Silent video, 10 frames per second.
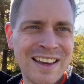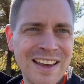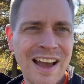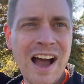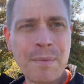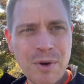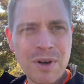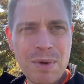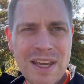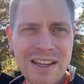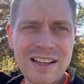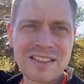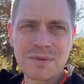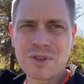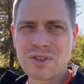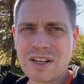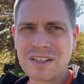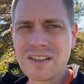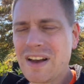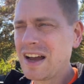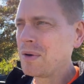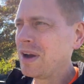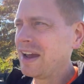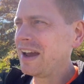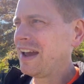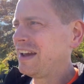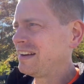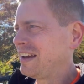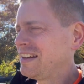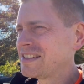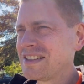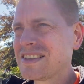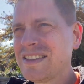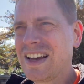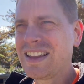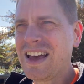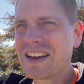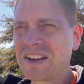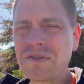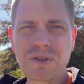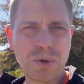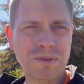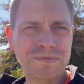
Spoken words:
I'm going to be hitting some stretches of highway and it's just not that comfortable.